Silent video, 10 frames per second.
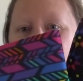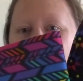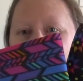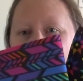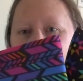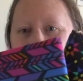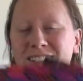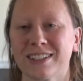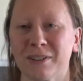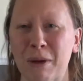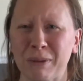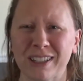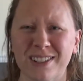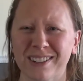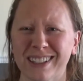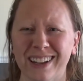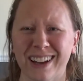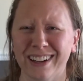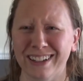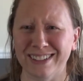my gosh. Or maybe it's early
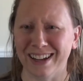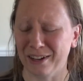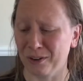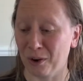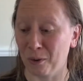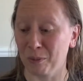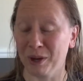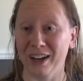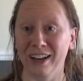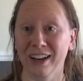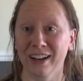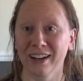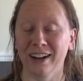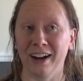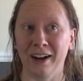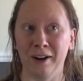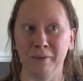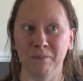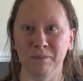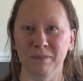90s, I don't know. But
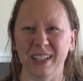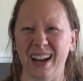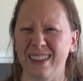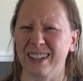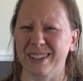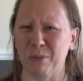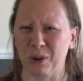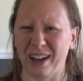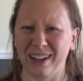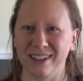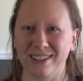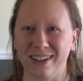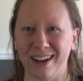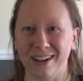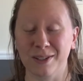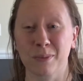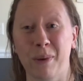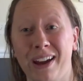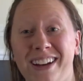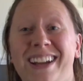yeah, I it's more 90s than 80s,
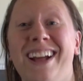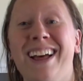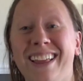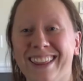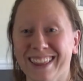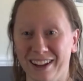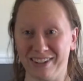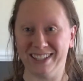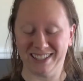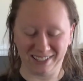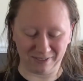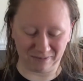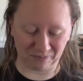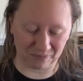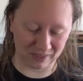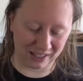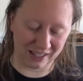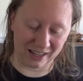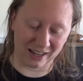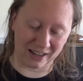but love it.
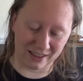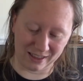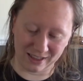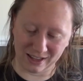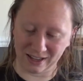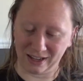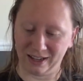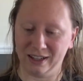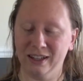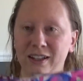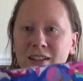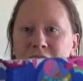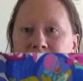And then